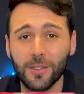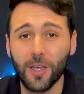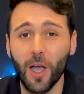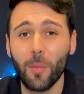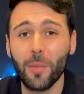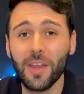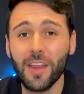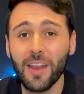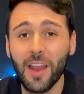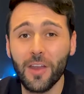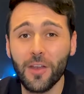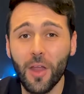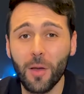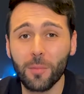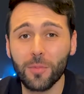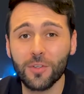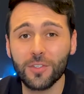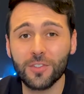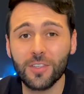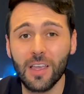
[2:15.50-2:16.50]
Coming in at
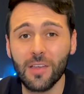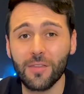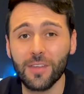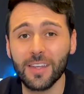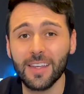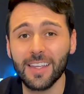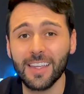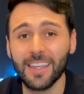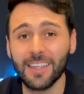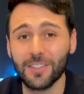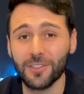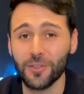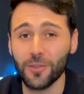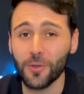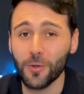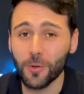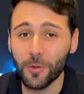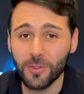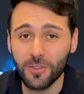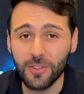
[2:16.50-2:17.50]
number 7 is
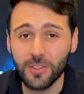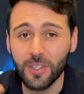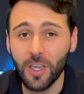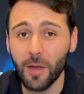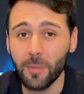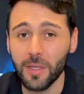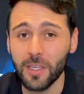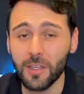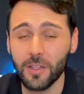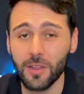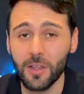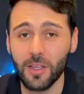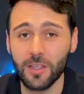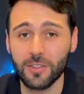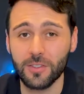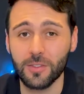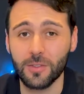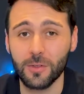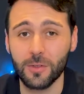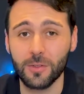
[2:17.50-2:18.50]
Nerds Gummy
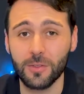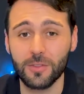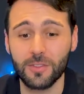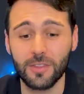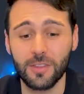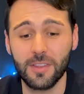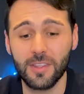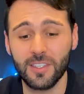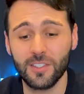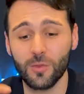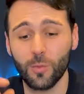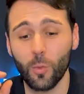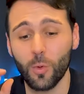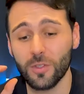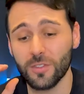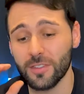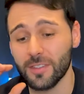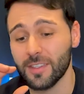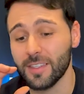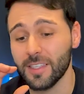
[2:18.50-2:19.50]
Clusters. This
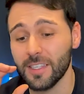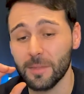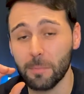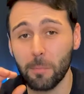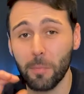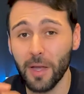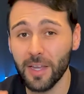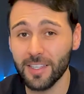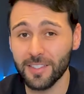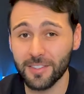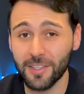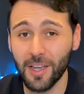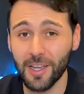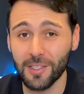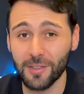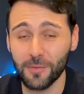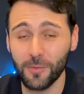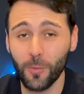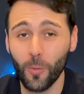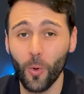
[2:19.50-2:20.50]
was the
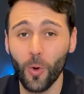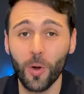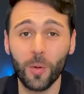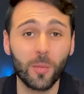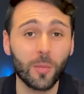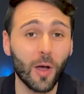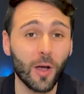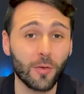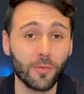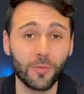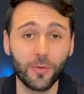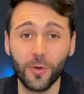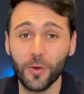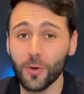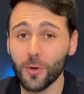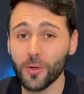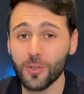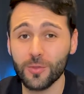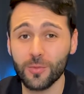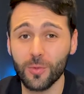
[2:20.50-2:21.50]
bite-sized form of
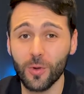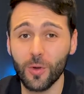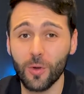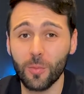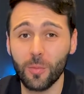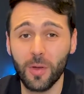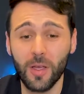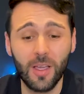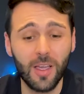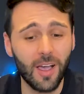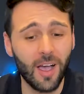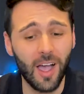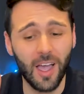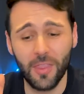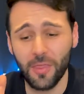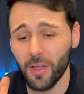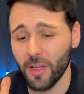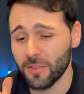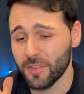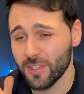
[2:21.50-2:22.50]
Nerds Rope. I
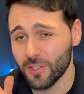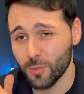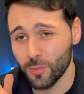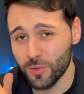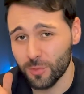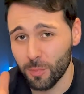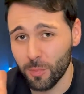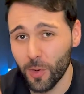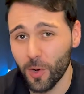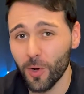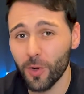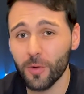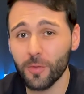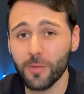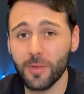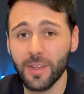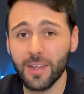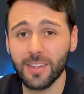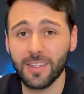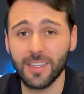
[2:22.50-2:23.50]
thought this was
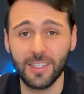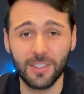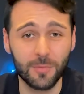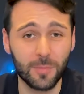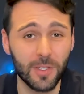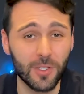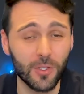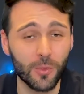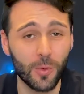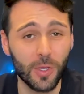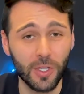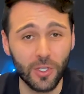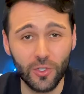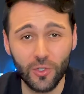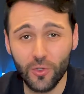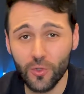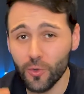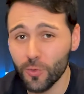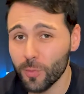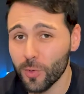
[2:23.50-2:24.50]
perfect. It's been doing
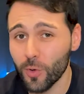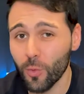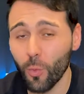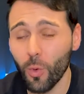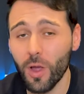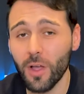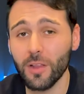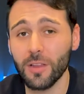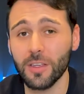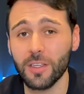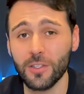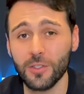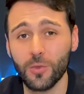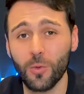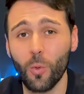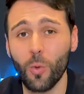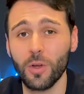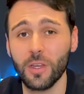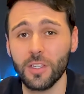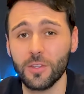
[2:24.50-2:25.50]
super well in
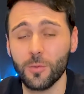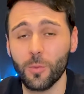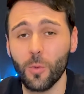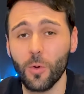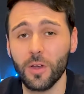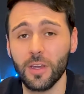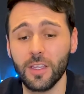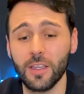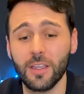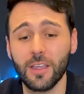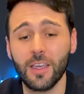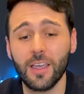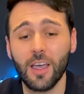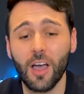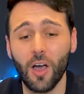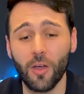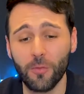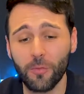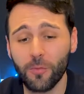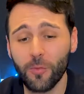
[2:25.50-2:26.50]
2020.
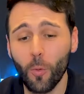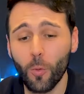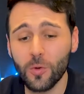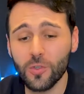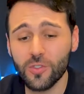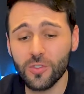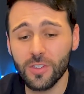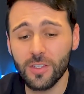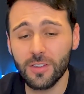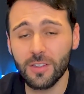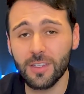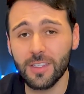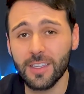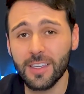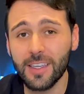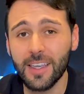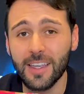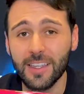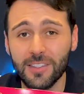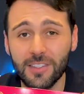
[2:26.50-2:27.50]

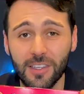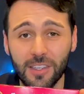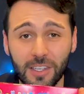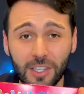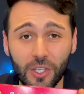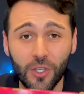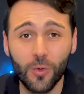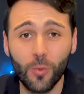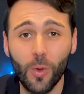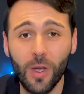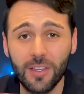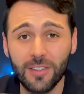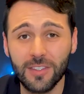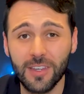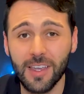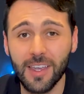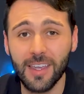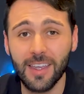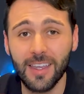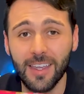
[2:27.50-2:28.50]
Unfortunately, it's a
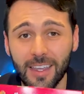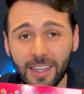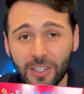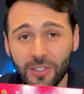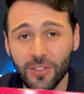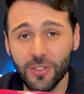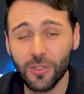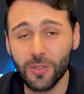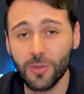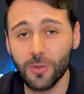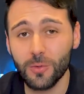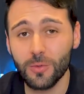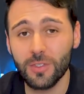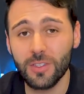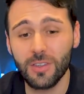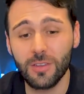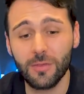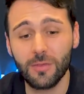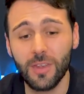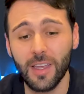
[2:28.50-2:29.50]
USA
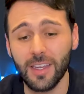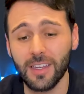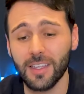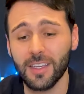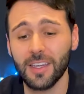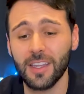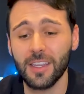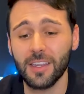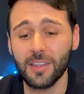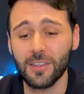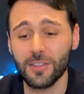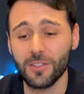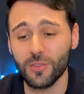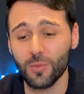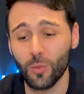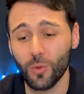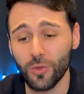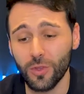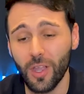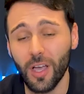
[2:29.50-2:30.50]
exclusive and
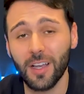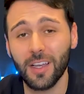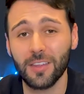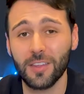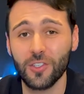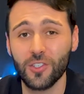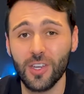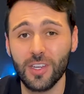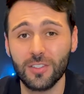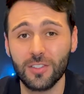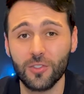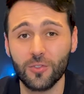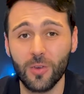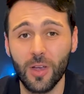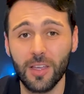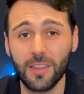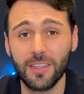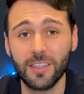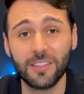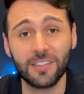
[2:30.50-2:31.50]
Canadians will not get the chance to
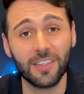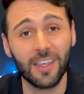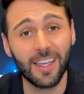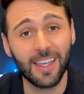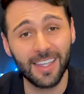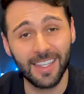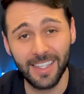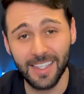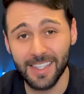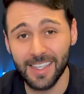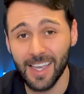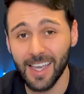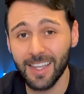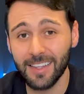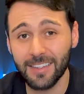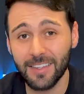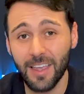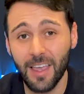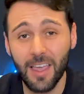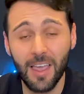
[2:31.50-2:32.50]
try these
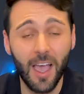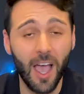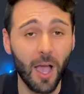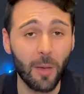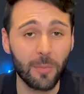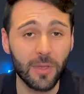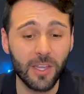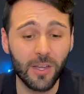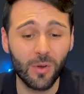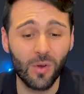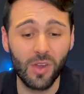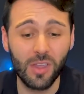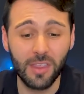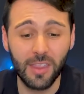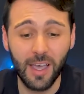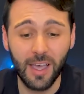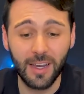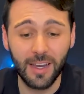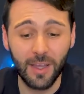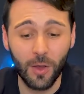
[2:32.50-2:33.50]
yet. I'm hearing
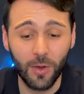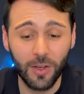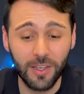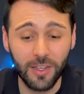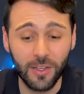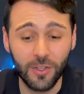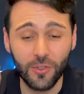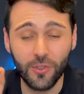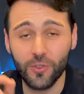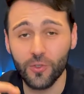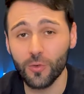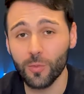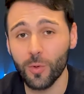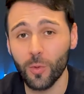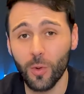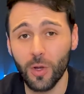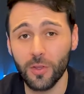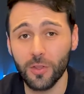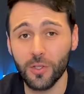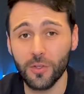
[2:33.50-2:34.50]
that it did super
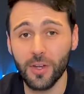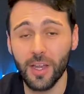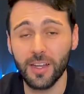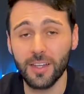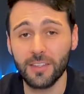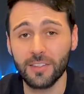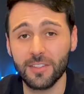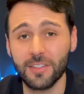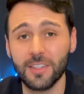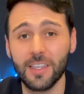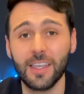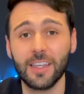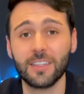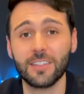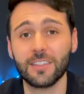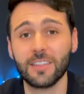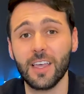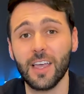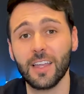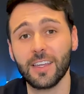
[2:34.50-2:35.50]
well in the United
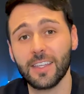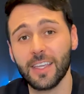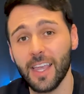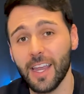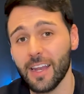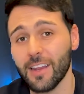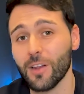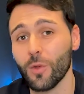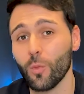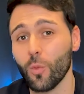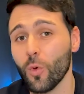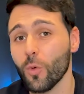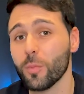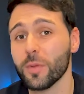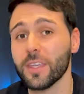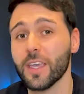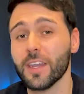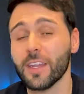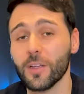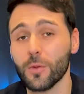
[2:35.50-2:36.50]
States, that Canada will be
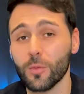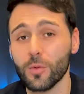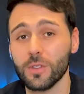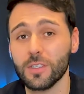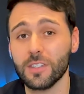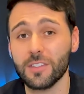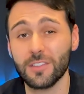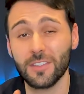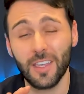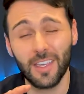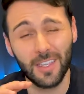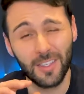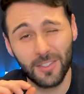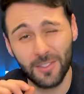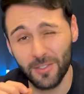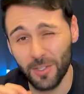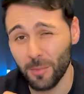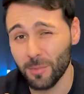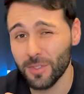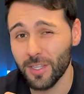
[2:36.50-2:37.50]
getting a release
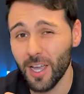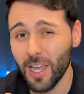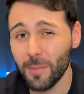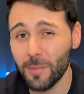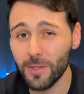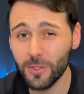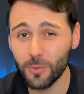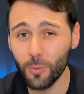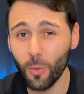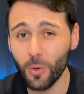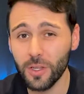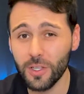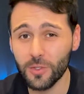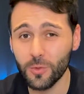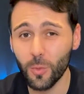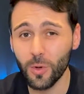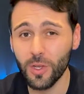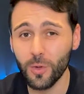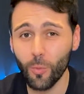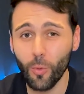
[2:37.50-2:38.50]
sometime in
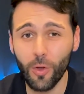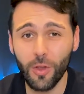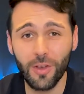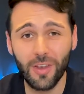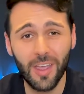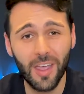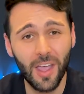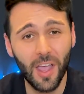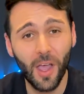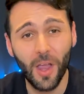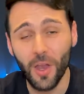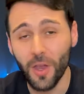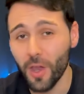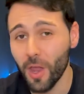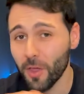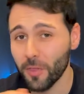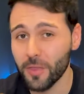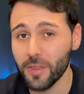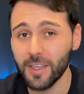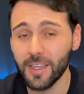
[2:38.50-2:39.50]
2021.
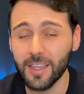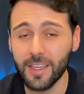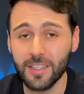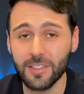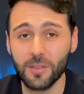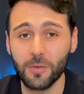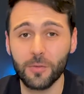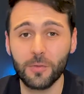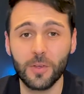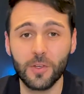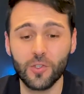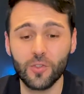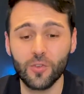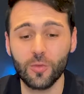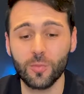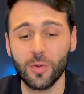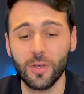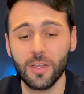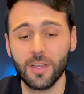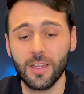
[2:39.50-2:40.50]
Nothing is official,
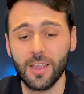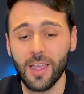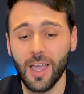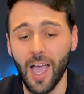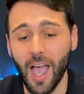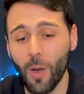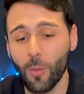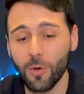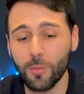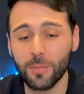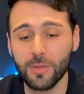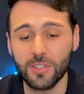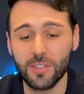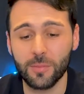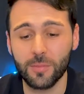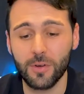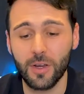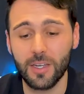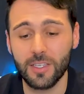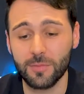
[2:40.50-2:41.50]
but I wouldn't be
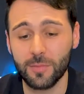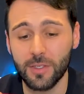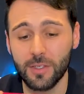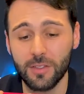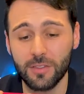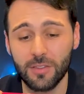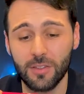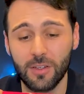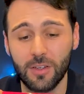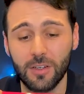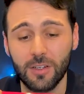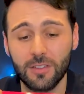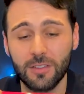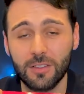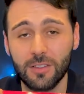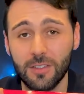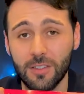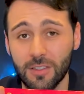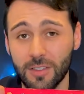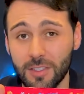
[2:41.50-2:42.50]
surprised, because
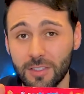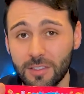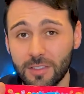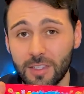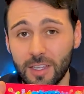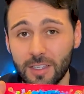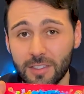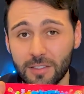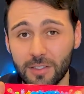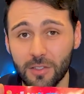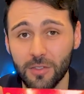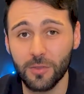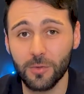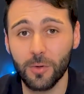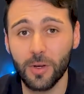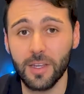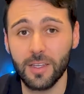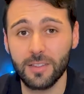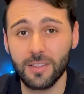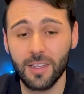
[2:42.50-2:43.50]
honestly, these tasted
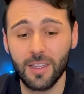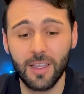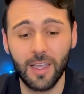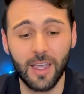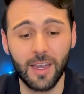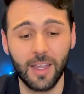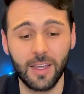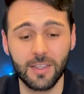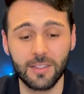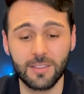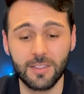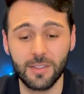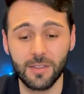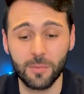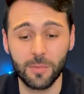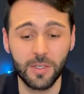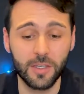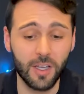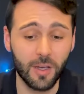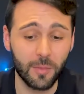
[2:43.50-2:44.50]
great and I could see
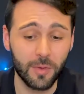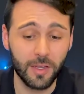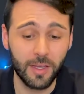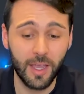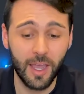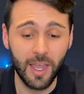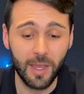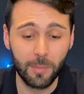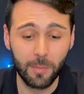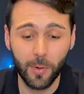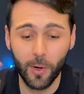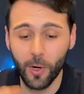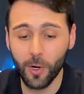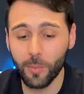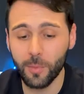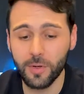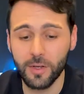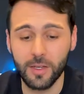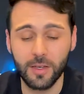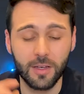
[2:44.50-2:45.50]
them becoming a
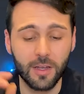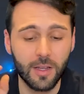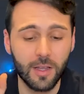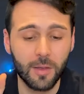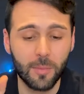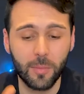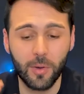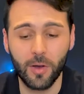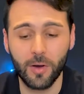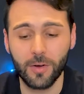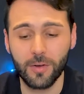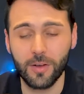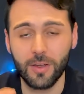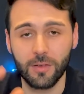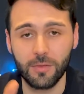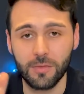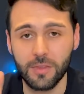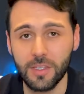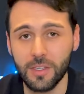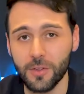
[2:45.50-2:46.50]
permanent part
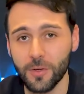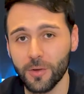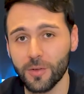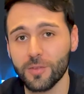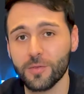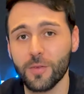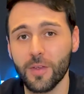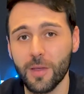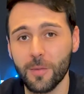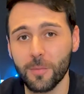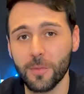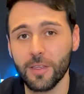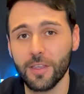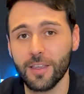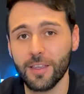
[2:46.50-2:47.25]
of the Nerds family.